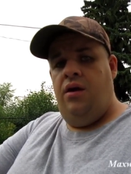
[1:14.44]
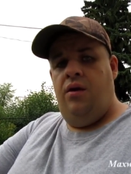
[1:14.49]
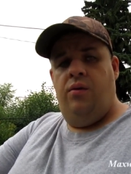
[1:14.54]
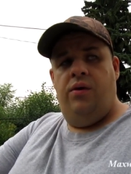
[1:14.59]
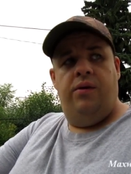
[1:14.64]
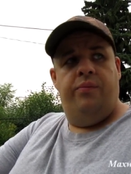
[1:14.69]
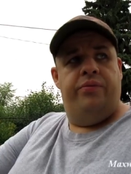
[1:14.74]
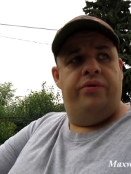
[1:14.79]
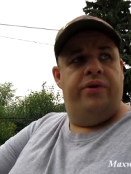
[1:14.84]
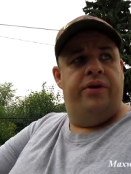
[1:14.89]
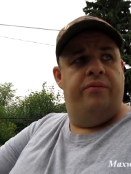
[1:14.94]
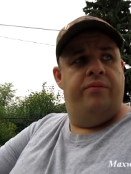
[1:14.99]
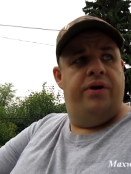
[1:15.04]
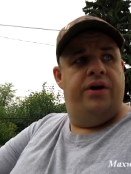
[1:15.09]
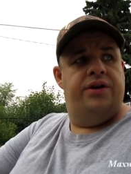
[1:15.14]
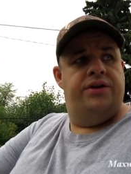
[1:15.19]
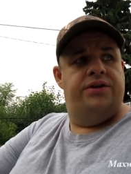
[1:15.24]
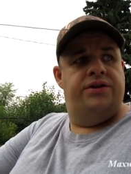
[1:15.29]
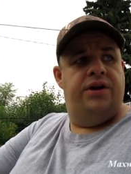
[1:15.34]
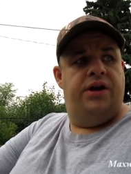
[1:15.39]
Well, pretty
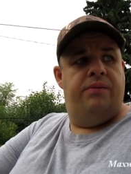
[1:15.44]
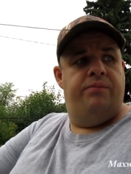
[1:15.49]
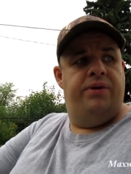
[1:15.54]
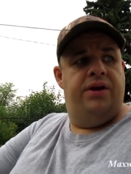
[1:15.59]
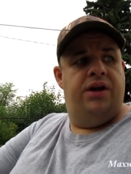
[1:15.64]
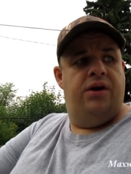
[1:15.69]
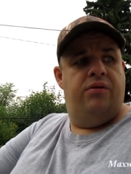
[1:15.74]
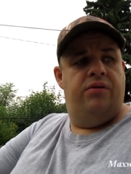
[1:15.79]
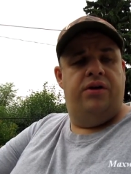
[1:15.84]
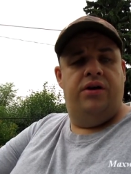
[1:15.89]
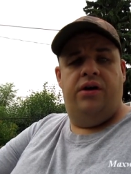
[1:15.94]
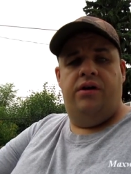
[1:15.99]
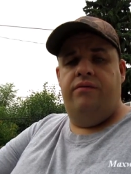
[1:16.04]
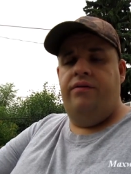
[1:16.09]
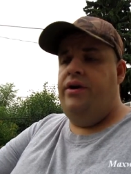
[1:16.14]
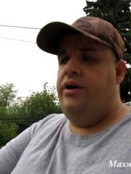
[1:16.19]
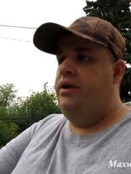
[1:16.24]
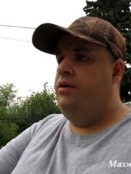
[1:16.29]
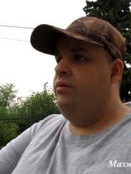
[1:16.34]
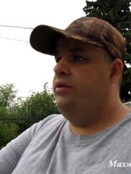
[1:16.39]
much uh, been out
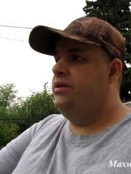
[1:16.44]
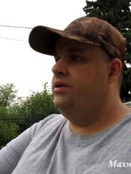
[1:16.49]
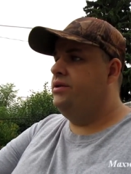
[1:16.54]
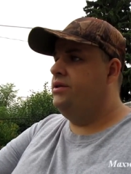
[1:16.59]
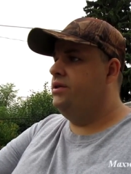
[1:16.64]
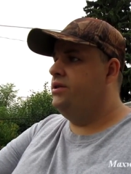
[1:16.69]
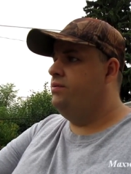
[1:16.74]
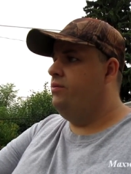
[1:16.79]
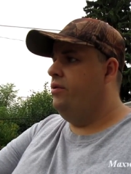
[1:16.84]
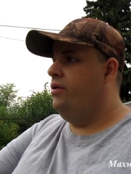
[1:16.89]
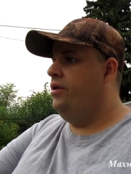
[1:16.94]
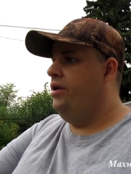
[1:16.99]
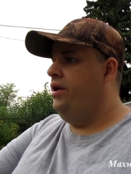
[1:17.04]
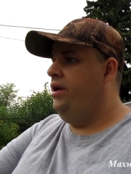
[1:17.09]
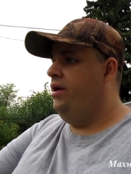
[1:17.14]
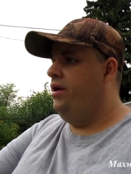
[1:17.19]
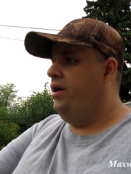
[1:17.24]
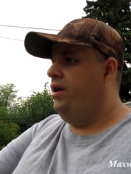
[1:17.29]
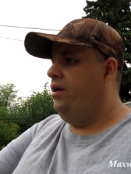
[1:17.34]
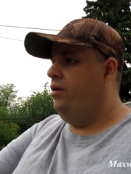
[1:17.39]
already once this morning.
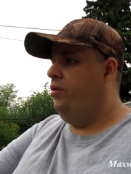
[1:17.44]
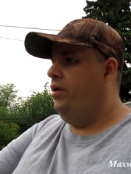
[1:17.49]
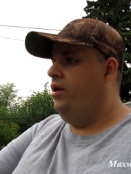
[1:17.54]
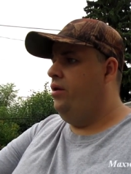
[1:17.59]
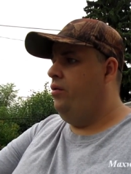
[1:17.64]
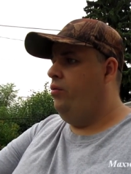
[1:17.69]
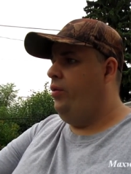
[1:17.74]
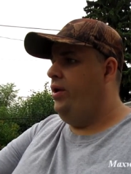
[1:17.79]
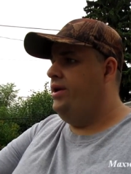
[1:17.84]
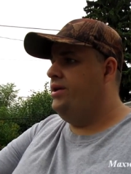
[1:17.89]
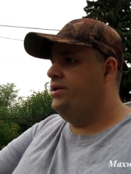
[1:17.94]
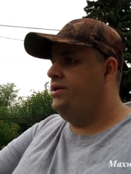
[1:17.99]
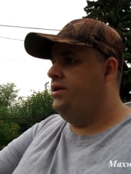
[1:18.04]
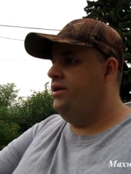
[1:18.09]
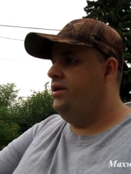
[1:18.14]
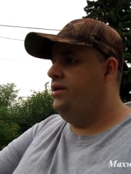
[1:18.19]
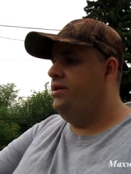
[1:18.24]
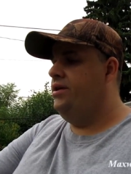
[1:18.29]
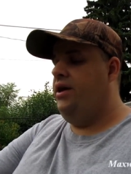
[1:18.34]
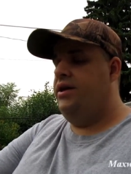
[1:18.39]
I went and
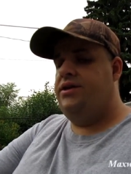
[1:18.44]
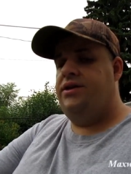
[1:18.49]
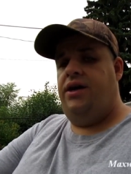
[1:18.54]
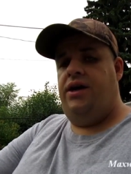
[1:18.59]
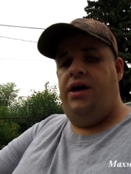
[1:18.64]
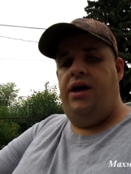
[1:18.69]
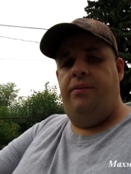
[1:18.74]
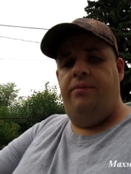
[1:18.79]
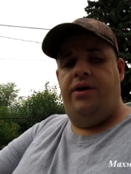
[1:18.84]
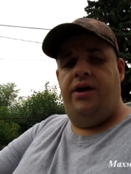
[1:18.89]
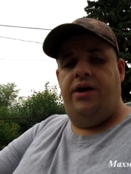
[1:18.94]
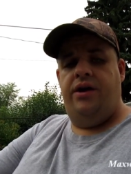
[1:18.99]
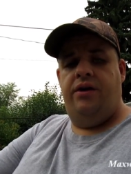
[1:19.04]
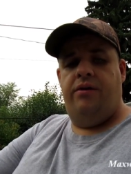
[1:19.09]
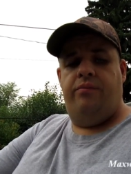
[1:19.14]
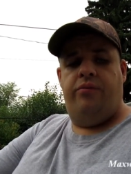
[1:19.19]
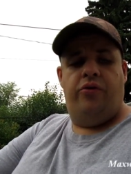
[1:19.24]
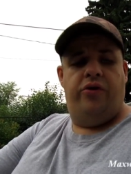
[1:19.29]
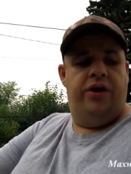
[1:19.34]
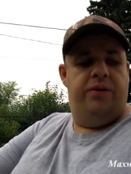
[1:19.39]
wasted uh, time at an
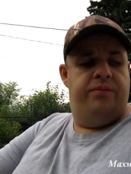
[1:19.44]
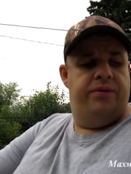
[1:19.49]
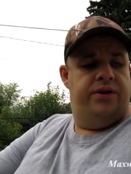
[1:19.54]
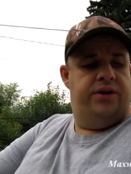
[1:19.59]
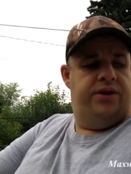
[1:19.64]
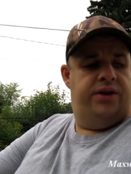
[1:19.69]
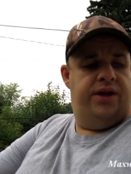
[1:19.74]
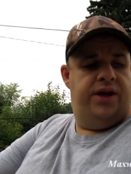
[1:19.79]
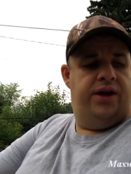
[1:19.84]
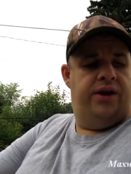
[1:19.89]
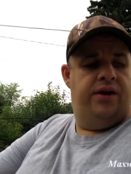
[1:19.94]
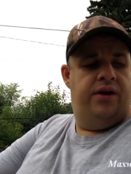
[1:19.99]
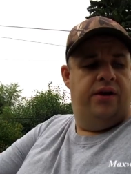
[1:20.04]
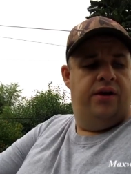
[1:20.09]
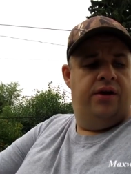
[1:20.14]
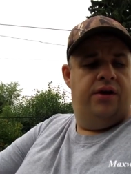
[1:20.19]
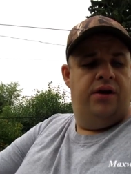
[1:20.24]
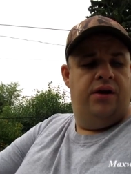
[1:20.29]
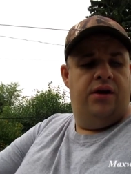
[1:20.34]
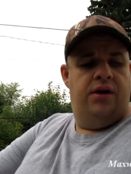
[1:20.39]
appointment that
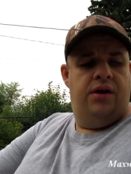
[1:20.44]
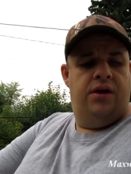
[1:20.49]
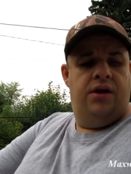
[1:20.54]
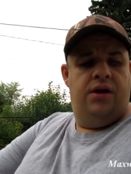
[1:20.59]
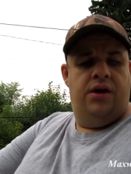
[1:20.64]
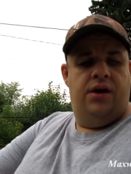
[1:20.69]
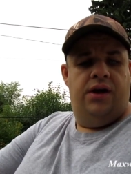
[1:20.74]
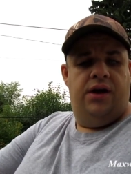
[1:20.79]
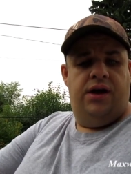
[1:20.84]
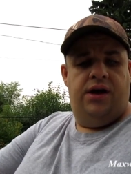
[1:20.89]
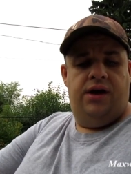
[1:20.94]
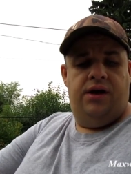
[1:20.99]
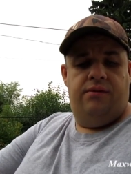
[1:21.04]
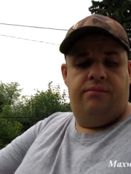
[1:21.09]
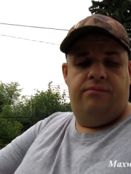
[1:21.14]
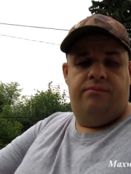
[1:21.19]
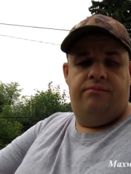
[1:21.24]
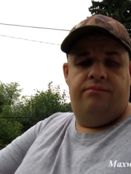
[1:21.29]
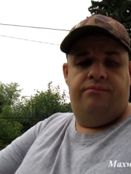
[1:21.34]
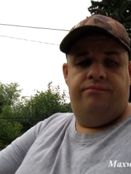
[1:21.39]

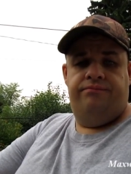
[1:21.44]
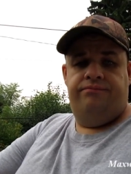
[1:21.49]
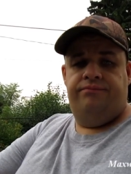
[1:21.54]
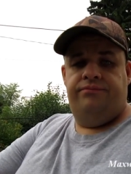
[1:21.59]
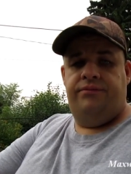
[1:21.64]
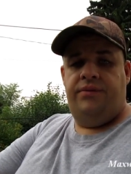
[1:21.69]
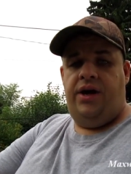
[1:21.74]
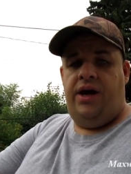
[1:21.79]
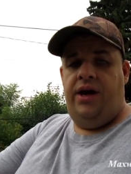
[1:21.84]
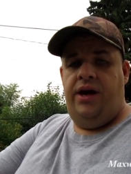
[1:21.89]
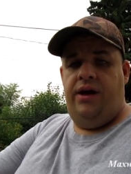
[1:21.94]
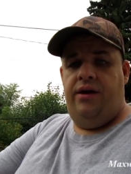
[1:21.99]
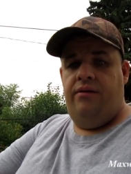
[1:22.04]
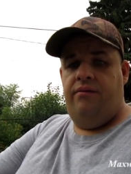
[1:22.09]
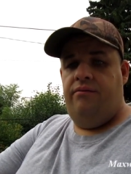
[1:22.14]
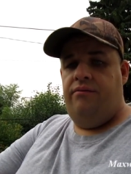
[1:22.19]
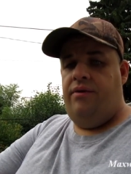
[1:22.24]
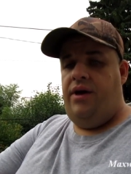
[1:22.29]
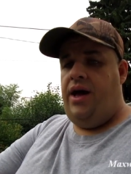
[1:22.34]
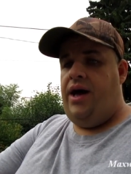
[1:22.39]
um, I
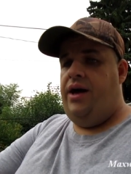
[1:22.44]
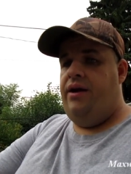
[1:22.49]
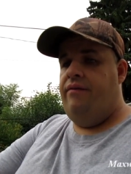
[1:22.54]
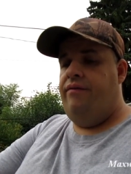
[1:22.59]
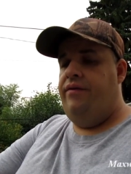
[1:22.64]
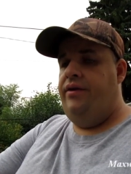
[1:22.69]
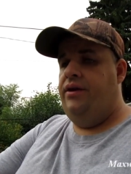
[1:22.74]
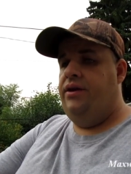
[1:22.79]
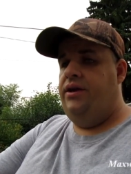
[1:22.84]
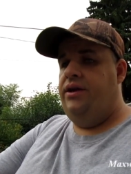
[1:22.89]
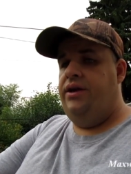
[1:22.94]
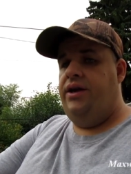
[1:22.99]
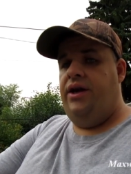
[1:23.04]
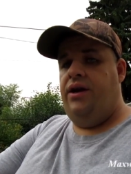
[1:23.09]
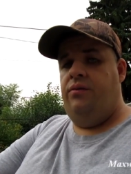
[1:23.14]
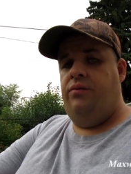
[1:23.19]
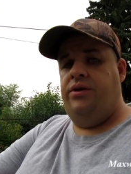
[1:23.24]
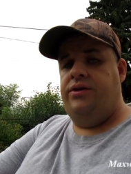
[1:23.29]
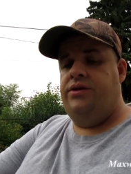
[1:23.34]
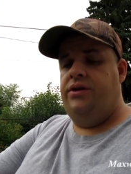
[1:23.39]
had a feeling that
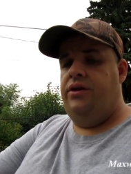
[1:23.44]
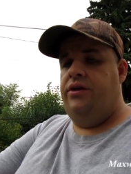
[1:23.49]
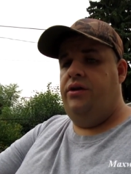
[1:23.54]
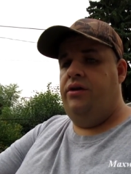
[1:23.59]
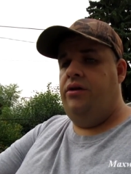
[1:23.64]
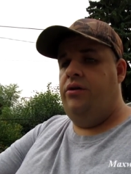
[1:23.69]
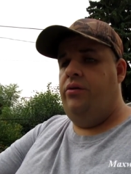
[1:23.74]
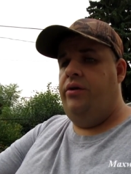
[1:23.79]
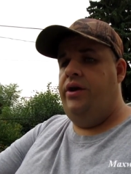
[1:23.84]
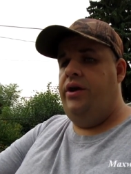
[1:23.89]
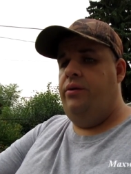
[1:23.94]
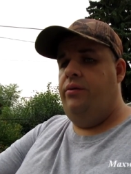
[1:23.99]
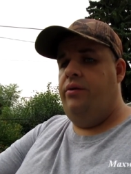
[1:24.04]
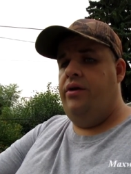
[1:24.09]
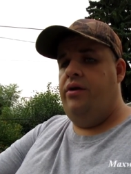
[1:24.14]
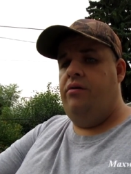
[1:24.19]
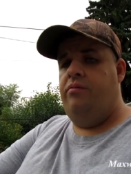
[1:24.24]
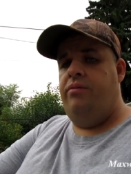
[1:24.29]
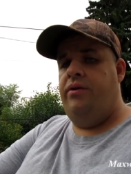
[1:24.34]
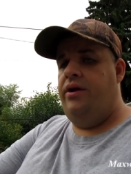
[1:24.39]
it wasn't going to go
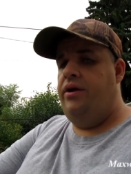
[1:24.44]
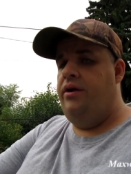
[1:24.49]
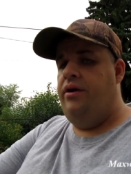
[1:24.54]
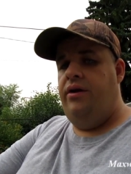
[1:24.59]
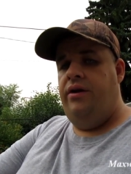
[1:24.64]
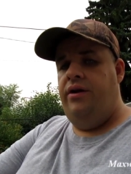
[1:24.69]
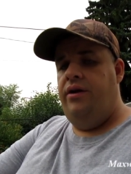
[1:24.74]
anywhere, but